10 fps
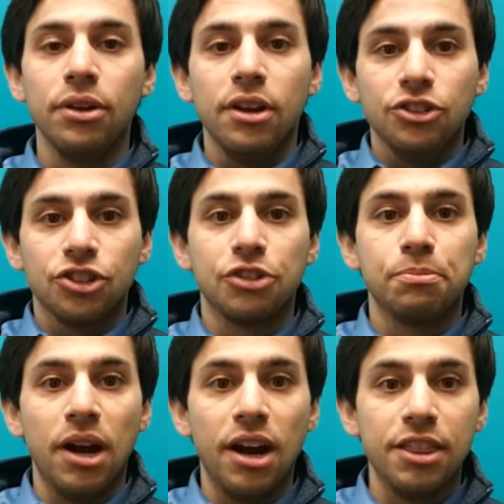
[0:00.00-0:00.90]
just
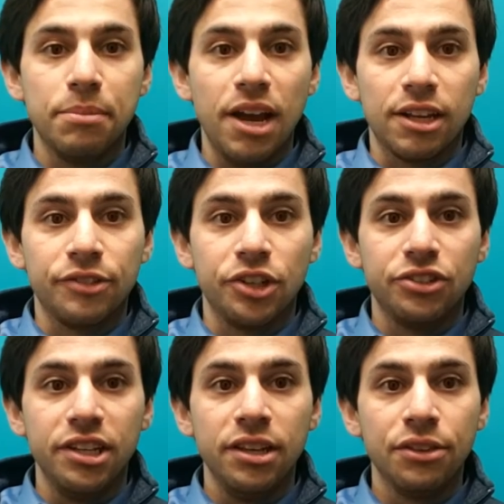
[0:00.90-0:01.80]
behind the back of your
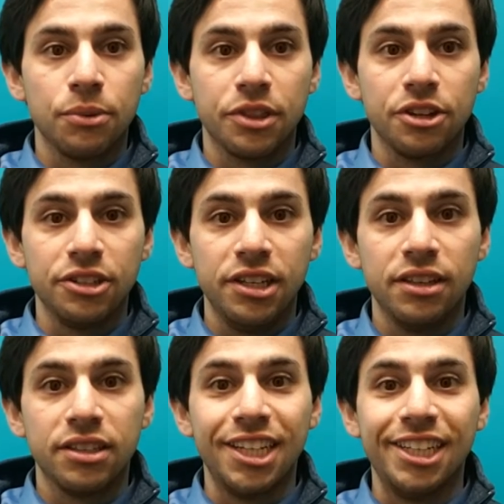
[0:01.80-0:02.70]
teeth, with your teeth
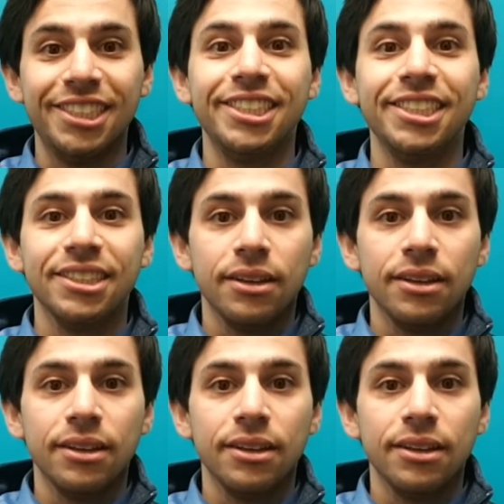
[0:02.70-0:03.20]
touching.